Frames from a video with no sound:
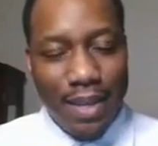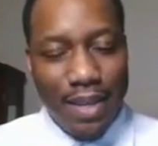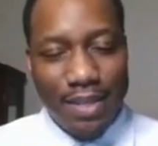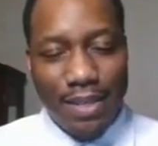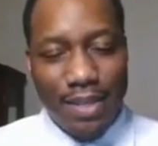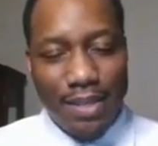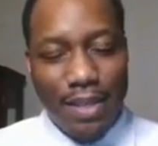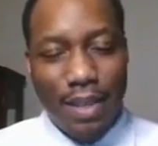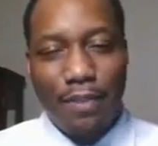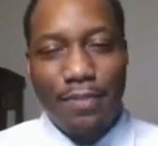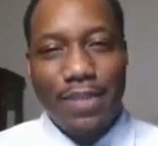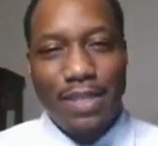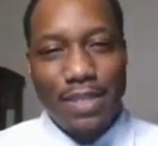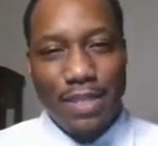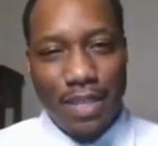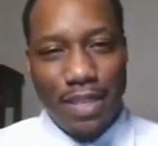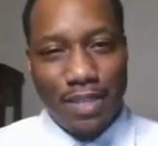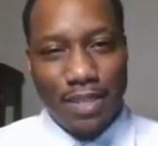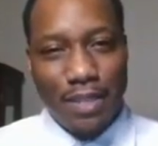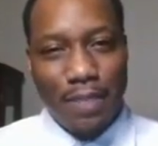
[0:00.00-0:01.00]
tough
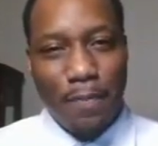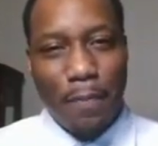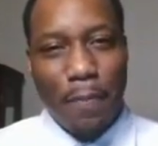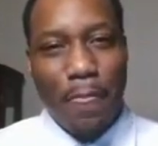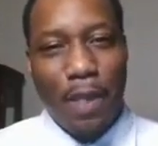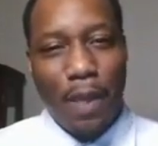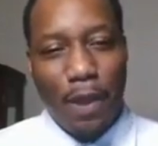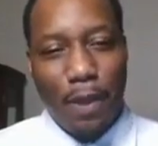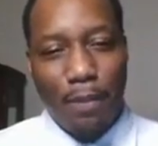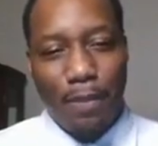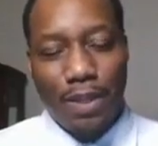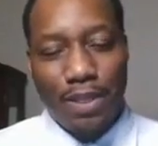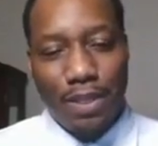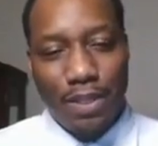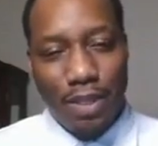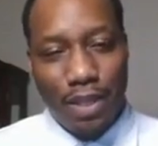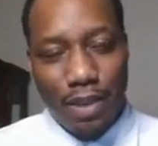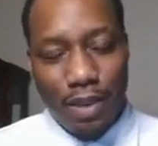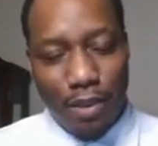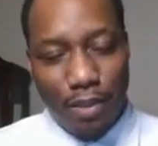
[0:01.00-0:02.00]
decision, but
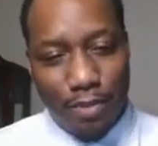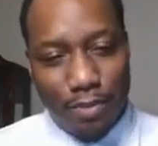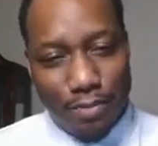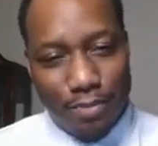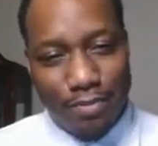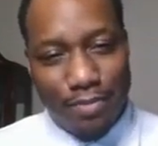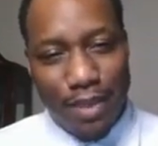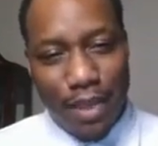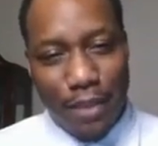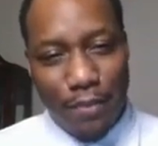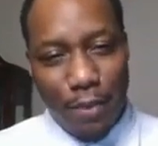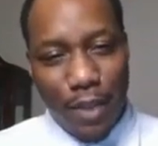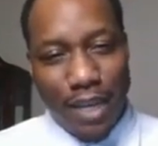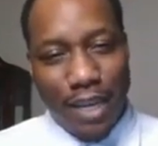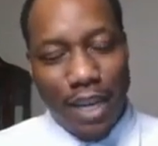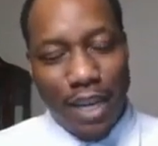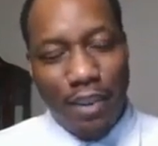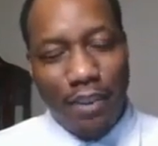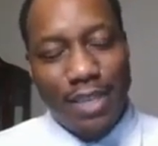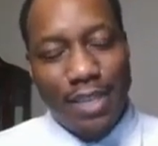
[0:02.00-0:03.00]
if you can
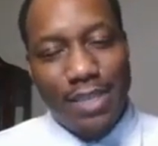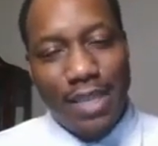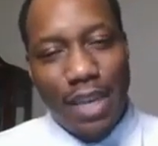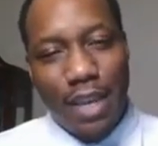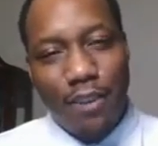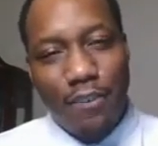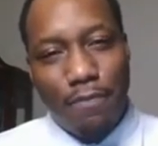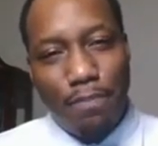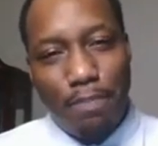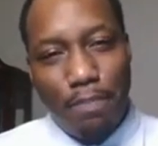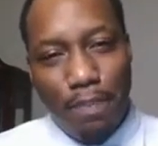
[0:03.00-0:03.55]
err on the side of